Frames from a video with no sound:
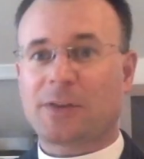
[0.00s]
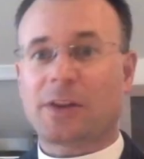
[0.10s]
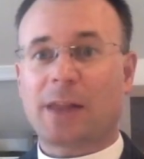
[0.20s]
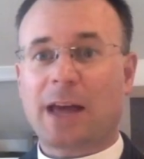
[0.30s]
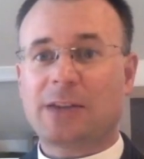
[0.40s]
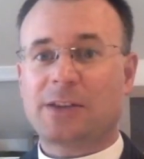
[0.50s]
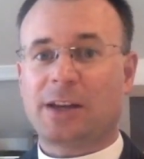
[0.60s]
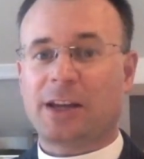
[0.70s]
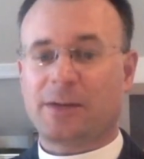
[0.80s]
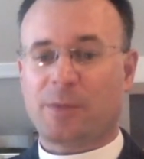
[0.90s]
the last
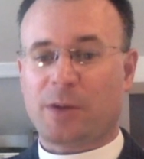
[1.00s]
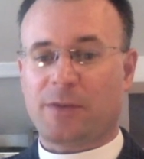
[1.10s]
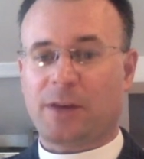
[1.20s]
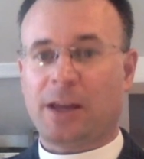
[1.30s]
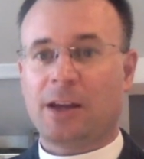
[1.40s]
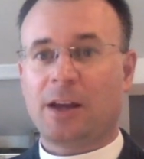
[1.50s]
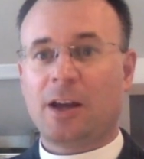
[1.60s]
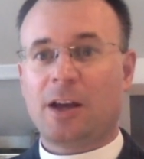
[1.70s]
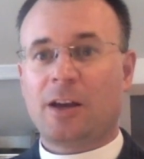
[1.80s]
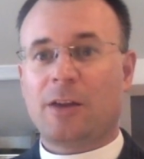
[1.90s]
Sunday of Epiphany,
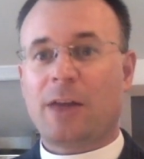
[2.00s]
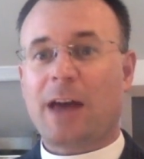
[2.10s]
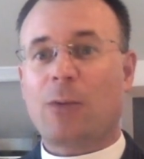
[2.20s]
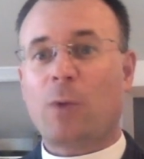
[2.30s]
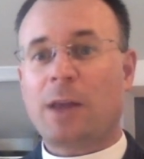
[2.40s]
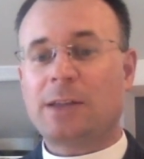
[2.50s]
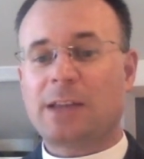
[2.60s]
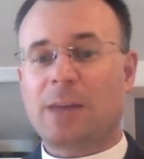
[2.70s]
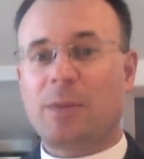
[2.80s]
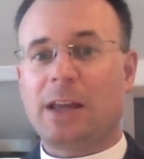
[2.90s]
that
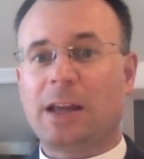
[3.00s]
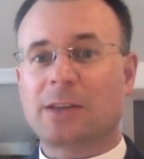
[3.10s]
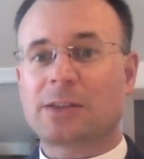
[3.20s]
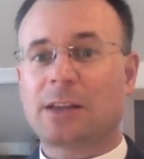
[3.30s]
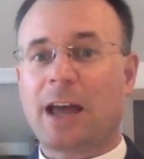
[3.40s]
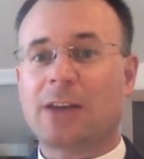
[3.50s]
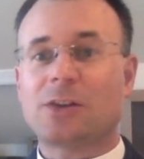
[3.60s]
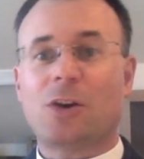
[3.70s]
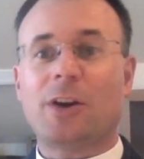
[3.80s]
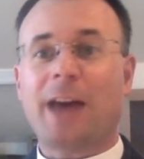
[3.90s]
Wednesday begins Lent
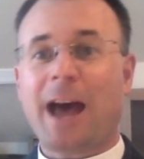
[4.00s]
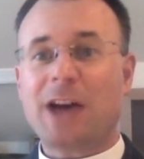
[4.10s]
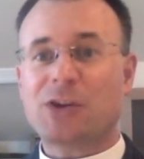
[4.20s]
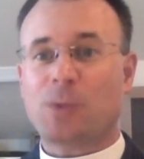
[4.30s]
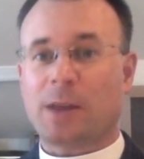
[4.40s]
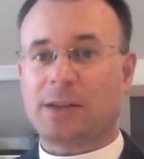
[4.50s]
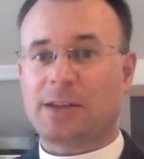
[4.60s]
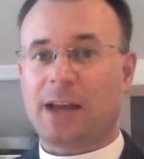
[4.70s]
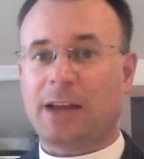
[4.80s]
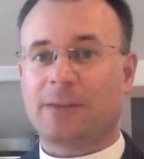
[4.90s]
on Ash
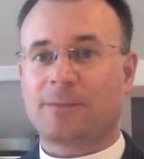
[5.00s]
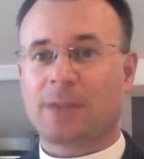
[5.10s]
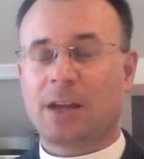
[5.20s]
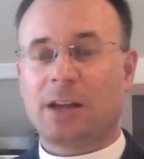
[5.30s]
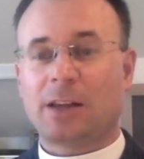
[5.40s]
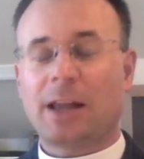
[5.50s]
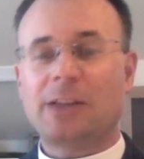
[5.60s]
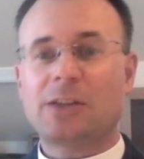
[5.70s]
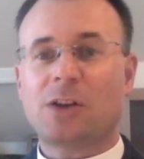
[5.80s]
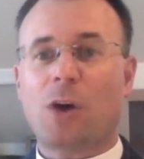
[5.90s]
Wednesday.
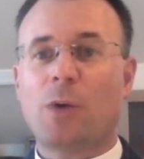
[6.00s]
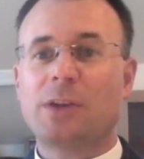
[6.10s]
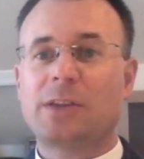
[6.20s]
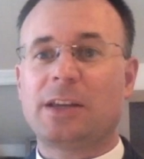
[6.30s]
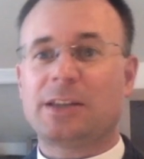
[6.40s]
Lent is always the